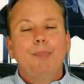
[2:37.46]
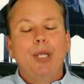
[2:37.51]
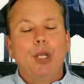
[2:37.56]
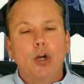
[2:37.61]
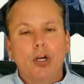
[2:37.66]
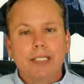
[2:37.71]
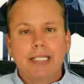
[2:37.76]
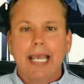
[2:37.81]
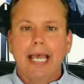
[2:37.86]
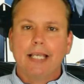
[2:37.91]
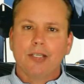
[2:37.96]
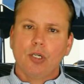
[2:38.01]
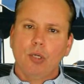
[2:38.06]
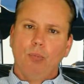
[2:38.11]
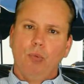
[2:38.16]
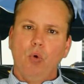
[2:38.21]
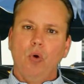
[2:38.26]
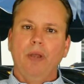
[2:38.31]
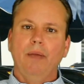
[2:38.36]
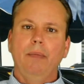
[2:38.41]
Because he has an
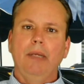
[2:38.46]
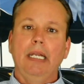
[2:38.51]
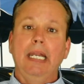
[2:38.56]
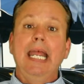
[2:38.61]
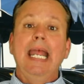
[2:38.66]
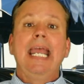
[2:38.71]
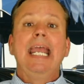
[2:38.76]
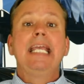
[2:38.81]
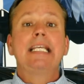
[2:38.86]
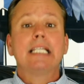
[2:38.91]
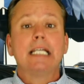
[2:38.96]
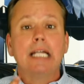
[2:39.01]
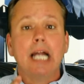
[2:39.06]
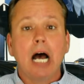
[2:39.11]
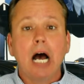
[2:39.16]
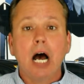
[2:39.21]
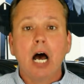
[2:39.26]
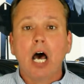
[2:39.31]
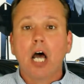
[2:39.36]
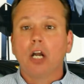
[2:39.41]
appointment. He's an
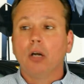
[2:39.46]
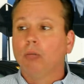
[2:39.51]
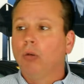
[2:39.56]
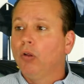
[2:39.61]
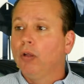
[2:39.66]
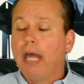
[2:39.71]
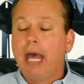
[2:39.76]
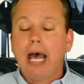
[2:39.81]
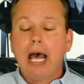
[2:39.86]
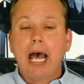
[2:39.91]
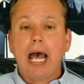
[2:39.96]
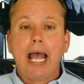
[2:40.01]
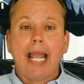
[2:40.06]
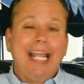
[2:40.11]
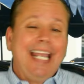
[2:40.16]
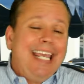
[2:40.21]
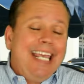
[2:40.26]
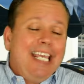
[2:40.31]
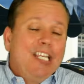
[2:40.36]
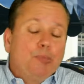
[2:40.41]
honorable
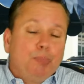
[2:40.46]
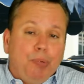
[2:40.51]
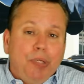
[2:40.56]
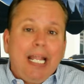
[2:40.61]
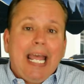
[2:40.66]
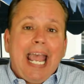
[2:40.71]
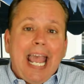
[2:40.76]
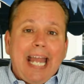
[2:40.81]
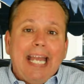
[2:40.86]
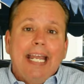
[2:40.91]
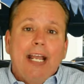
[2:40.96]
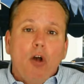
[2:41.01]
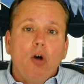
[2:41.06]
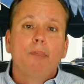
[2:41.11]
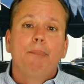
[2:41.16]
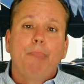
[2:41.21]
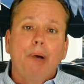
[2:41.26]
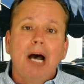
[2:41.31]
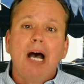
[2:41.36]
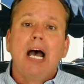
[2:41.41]
guy. He's planning
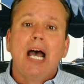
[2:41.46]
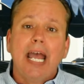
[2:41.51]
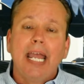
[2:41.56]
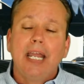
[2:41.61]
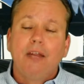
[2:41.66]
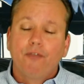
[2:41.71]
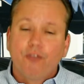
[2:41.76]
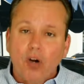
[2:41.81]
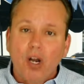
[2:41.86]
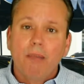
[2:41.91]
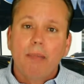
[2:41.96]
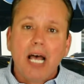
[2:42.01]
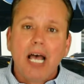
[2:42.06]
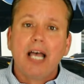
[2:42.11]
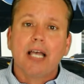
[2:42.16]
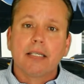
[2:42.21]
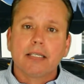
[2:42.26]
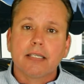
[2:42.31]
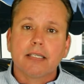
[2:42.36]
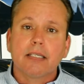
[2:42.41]
on buying from
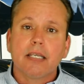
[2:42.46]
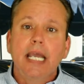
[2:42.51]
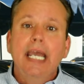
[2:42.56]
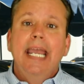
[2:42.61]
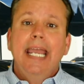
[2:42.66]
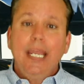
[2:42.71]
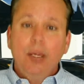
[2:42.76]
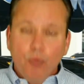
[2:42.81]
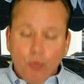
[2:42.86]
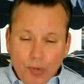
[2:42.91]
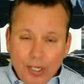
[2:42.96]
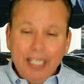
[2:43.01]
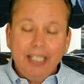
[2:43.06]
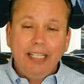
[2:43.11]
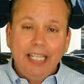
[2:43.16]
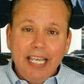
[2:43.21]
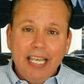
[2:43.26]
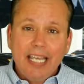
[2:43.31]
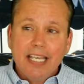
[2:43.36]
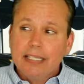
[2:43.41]
us. He
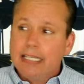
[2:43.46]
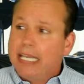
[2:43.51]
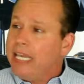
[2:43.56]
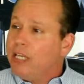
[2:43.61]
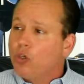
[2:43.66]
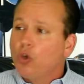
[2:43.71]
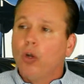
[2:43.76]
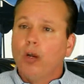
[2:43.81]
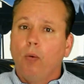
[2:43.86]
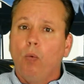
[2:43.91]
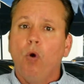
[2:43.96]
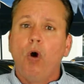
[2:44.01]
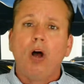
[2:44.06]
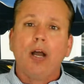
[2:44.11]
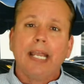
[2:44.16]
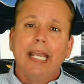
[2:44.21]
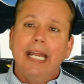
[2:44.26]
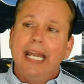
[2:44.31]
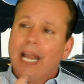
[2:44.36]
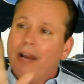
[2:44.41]
really is. He's going to
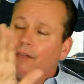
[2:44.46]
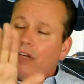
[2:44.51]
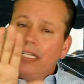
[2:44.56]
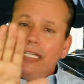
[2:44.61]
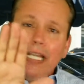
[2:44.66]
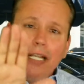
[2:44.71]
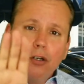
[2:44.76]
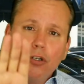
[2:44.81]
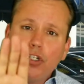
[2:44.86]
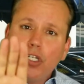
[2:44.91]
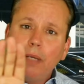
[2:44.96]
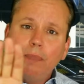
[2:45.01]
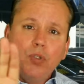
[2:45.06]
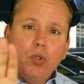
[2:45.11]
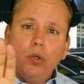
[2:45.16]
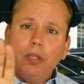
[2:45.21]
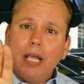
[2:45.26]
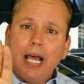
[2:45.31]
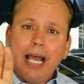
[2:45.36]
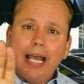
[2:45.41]
walk into every dealership
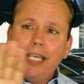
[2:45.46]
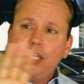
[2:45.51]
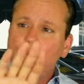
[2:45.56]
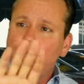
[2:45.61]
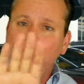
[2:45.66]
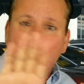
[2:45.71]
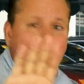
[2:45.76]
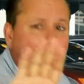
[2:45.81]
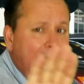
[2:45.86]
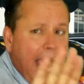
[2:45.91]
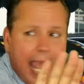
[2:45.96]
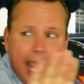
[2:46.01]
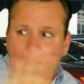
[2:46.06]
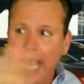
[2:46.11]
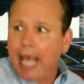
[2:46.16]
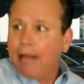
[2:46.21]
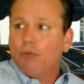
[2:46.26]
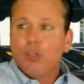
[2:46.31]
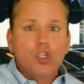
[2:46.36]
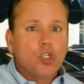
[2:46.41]
doing the Heisman. Hey,
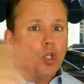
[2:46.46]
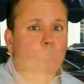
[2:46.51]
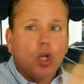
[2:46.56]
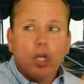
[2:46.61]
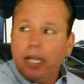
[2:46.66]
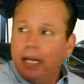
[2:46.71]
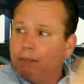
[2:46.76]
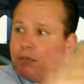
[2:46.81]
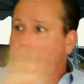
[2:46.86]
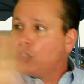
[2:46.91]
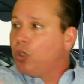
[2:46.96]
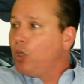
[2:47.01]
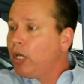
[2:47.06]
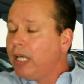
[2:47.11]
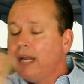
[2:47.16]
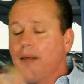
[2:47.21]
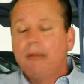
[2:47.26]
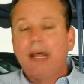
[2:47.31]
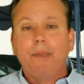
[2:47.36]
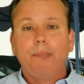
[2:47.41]
hey, I'm just looking, I'm just
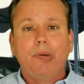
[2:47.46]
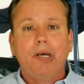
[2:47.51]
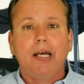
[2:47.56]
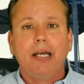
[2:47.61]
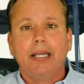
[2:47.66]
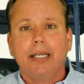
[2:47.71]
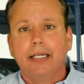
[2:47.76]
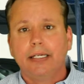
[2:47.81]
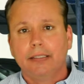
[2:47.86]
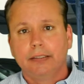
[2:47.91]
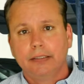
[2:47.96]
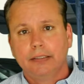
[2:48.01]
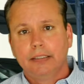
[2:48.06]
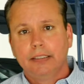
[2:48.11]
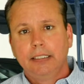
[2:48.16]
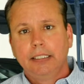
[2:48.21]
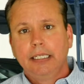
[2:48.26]
looking, I'm not buying.